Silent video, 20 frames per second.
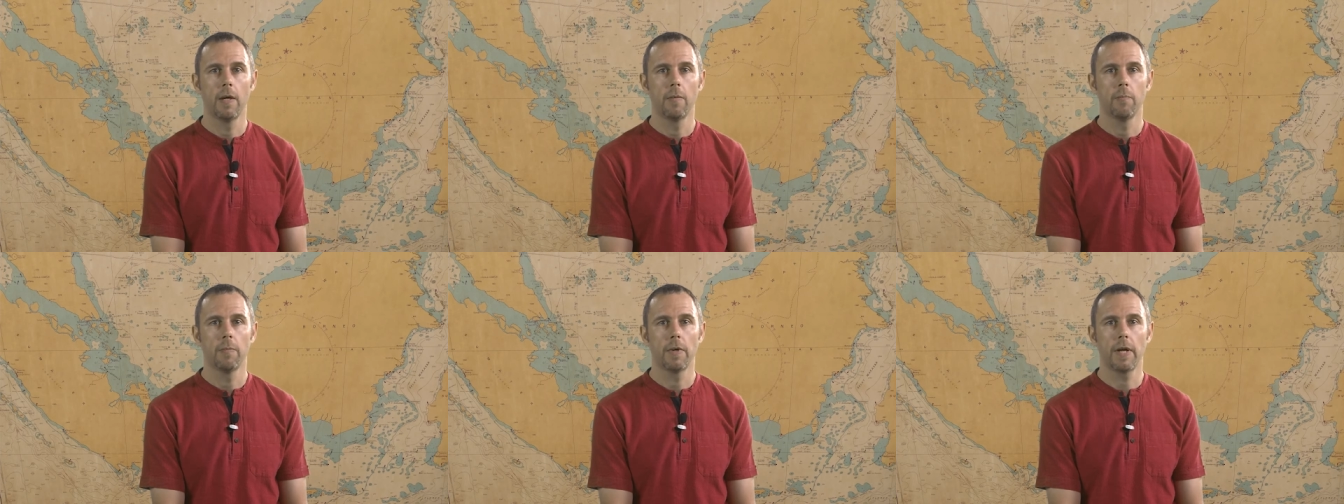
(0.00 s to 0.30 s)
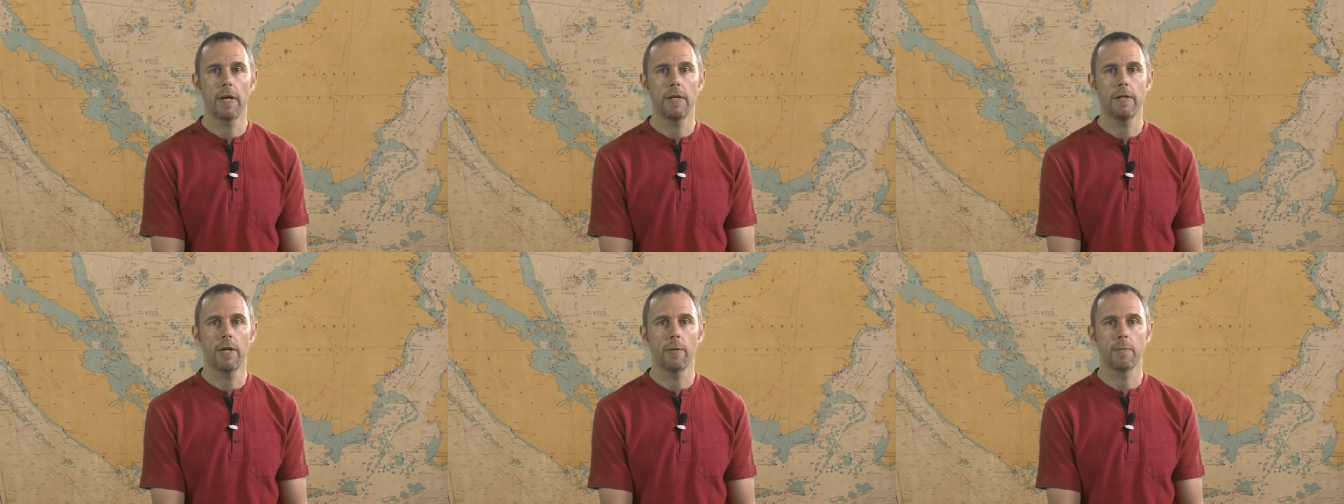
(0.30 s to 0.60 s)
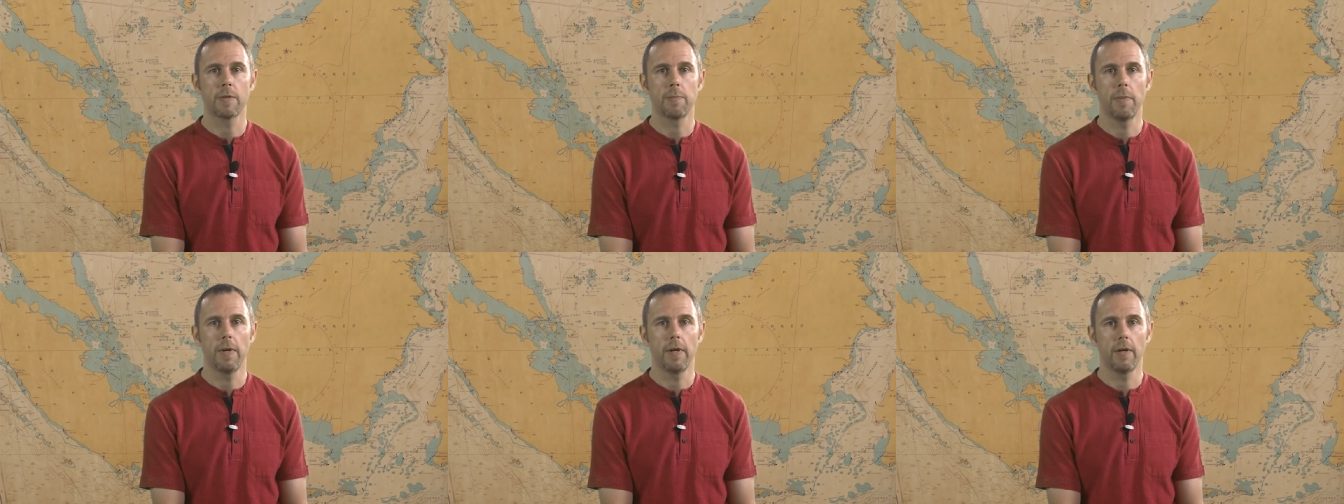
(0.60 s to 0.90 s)
But I ended up
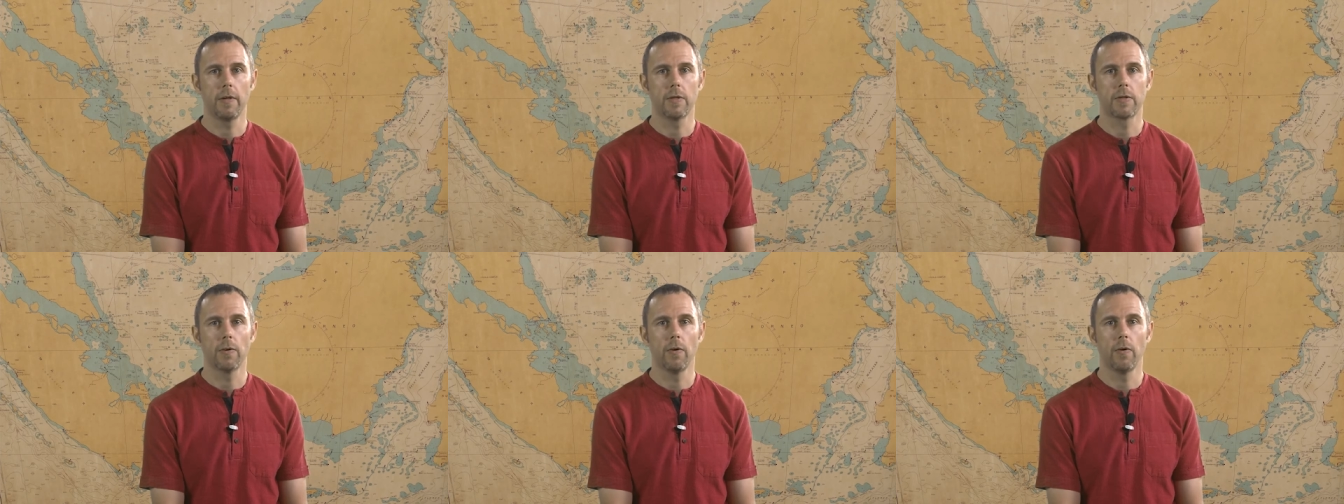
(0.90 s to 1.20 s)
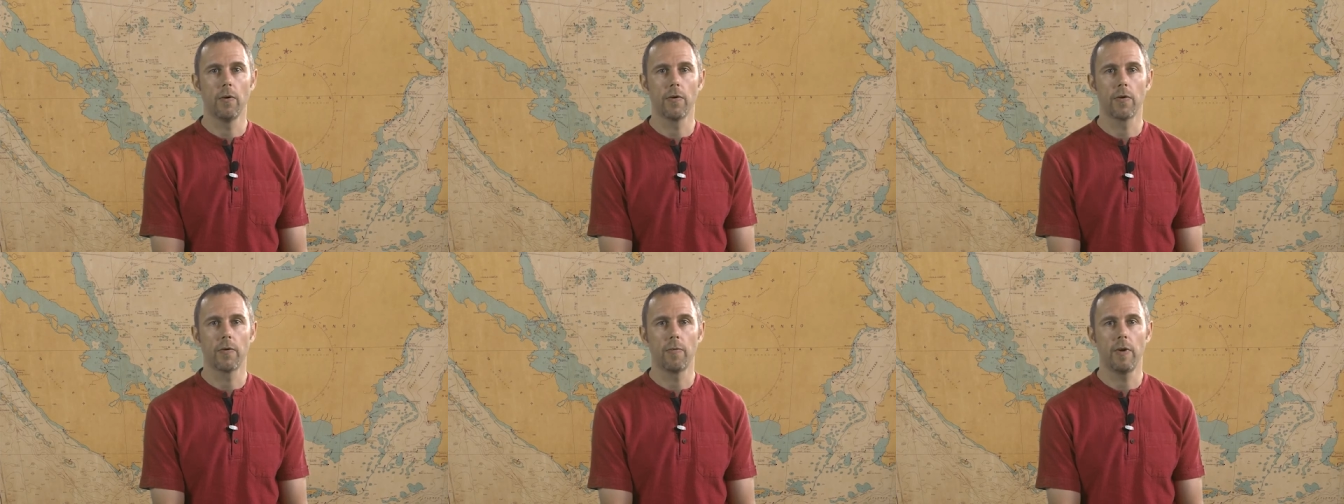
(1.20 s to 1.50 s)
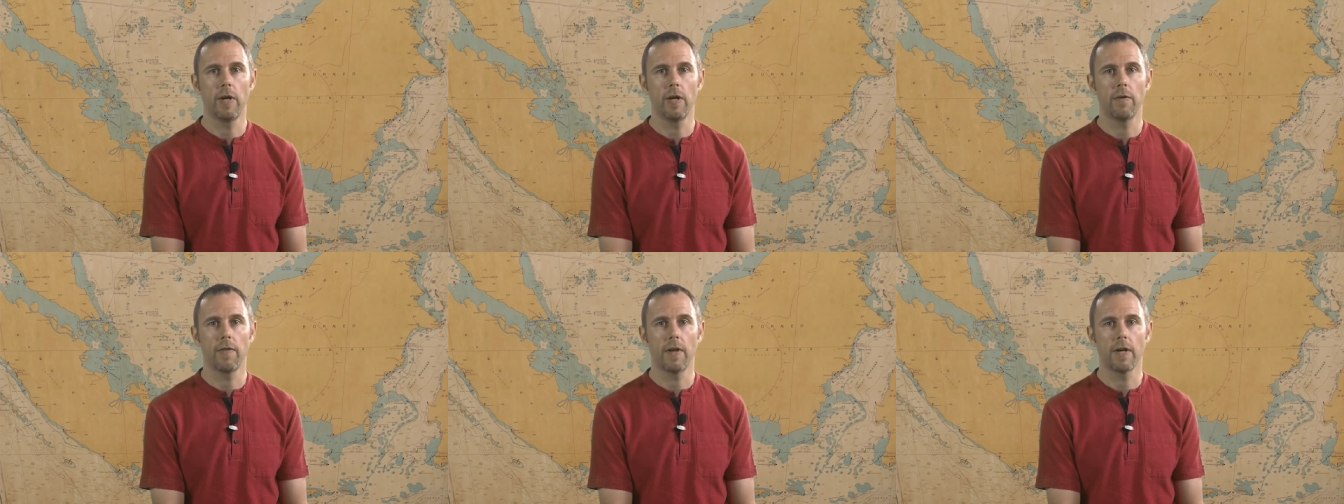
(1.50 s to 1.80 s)
speaking to all
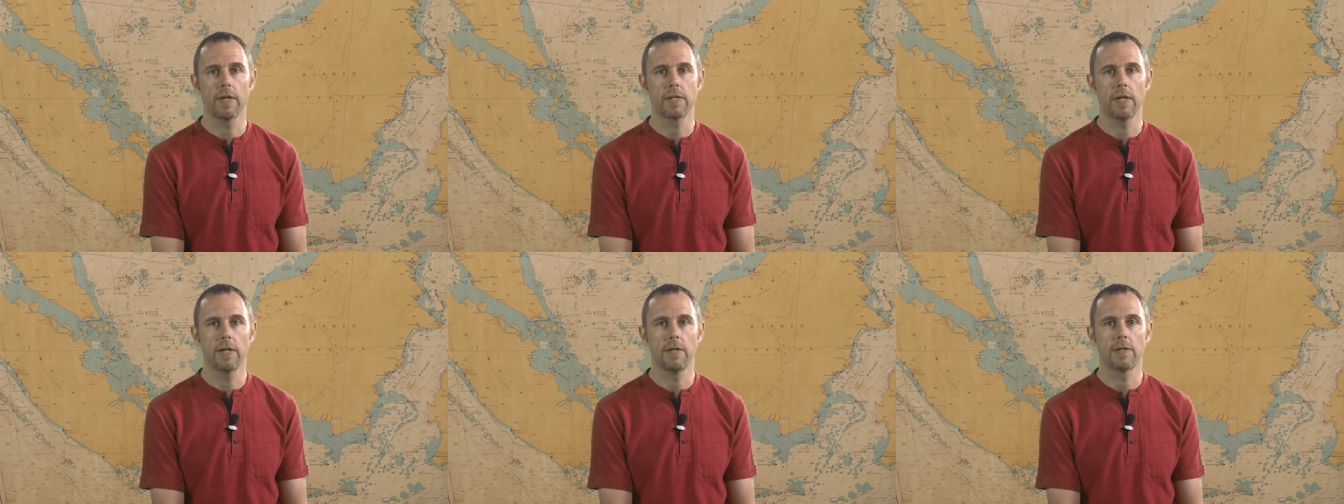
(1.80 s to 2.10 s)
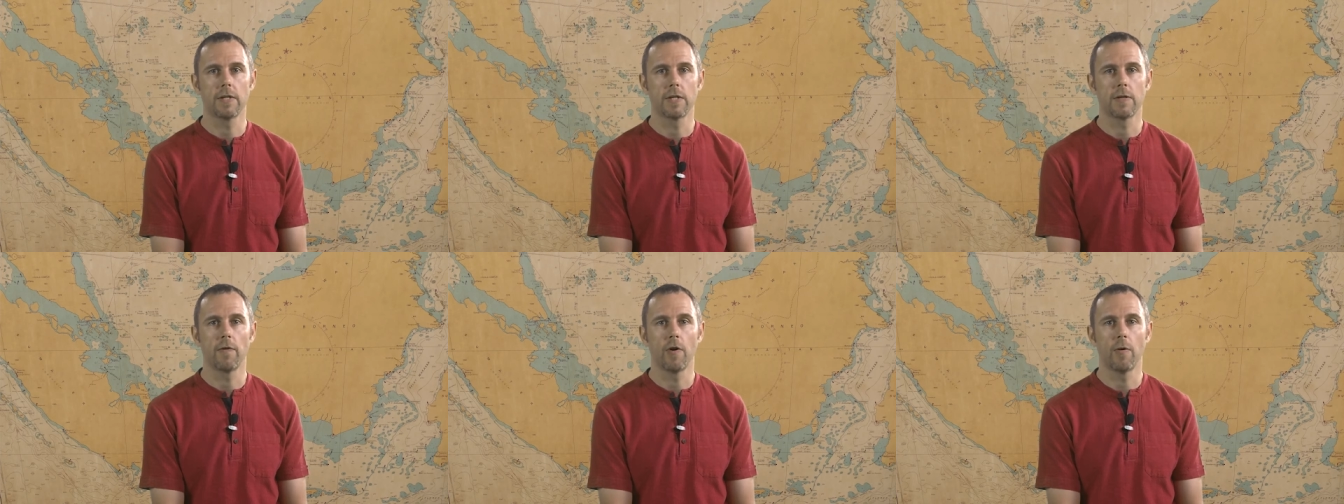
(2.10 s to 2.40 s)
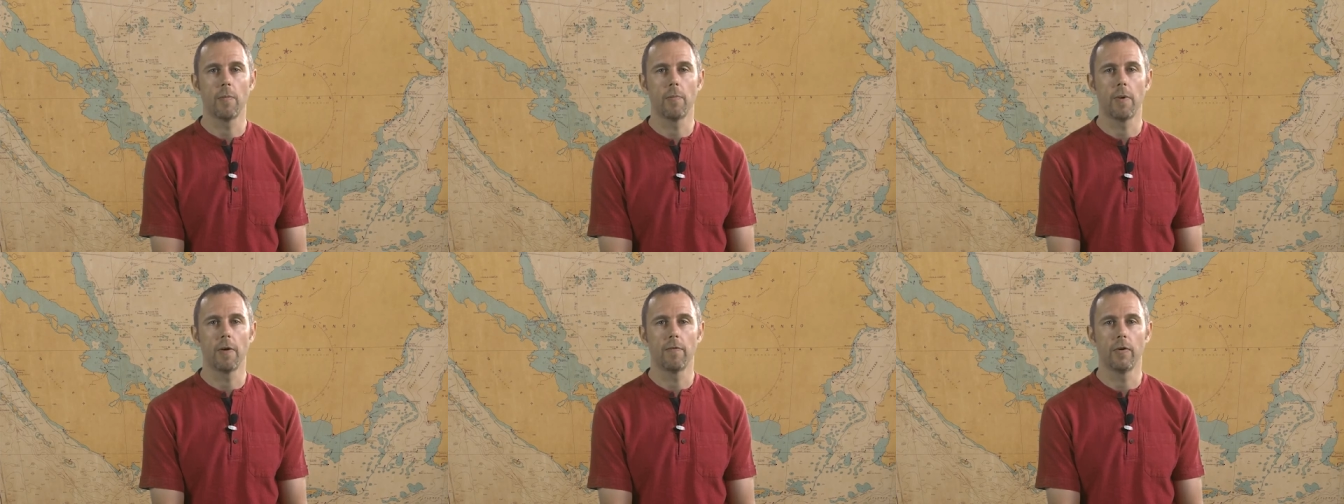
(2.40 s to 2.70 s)
three of their senses of
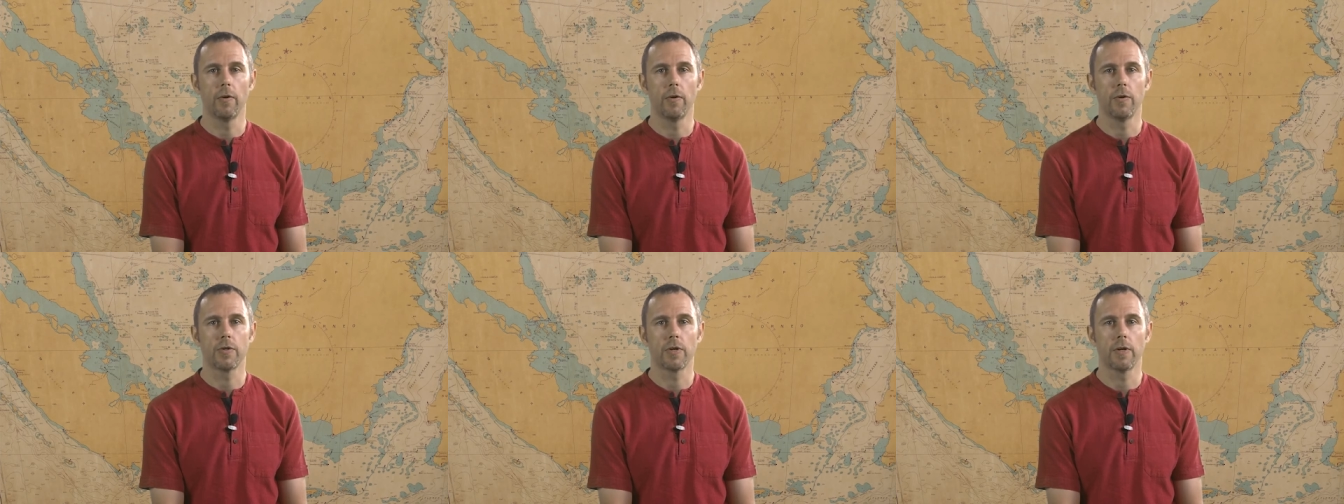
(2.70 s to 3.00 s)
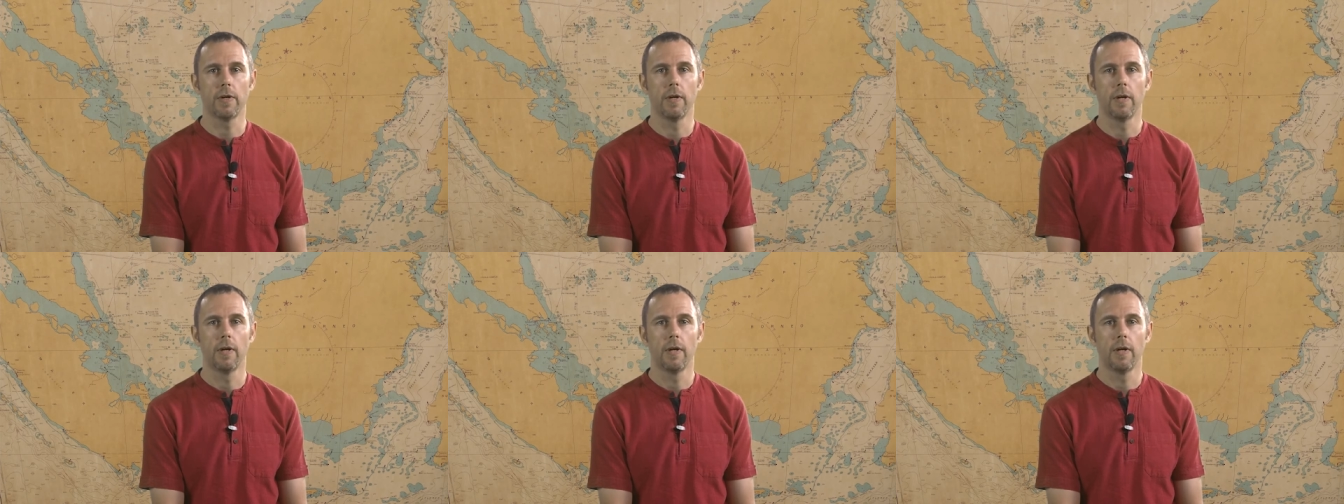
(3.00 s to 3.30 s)
urban revolution